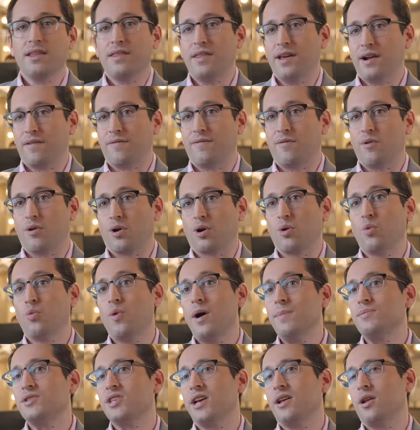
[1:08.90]
Therefore,
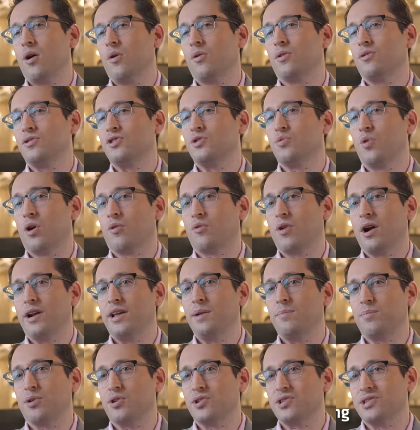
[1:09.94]
website owners who are
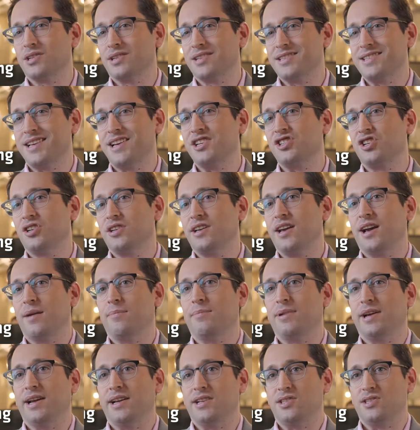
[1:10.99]
running personalization
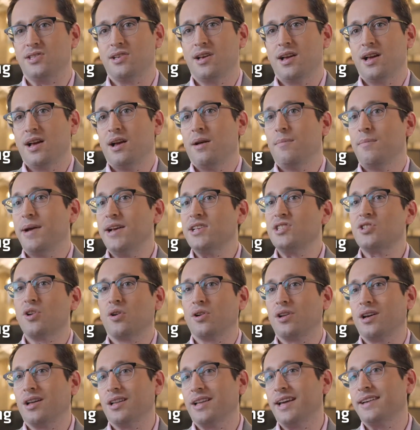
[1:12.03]
campaigns based
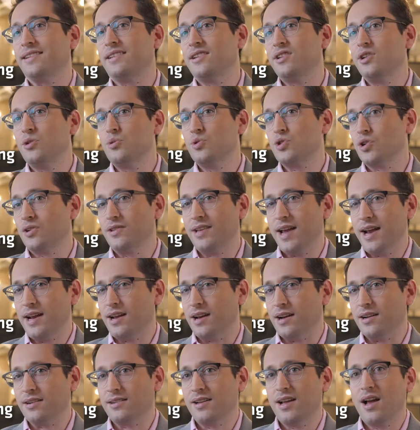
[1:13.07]
on collected user
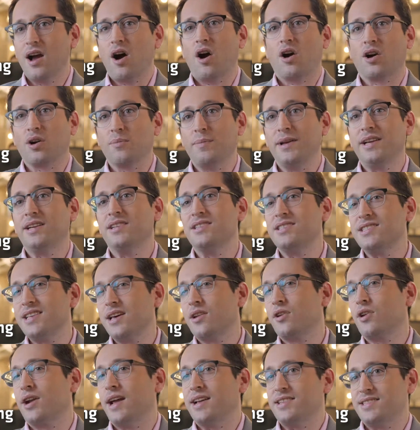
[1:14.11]
data are to be
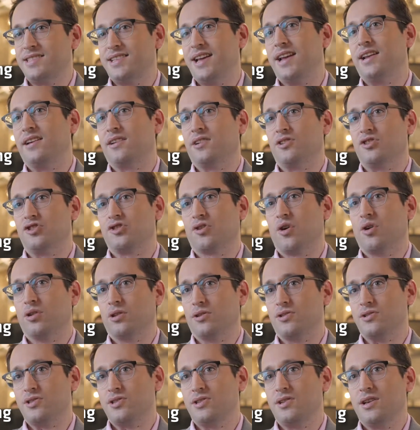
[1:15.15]
considered as data
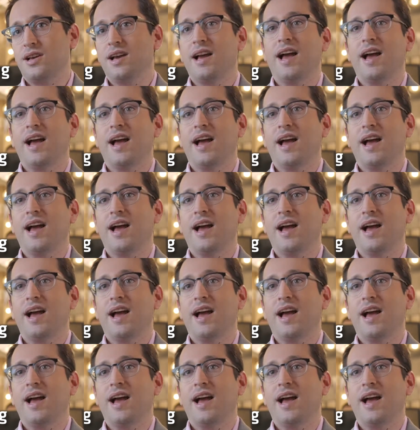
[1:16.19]
controllers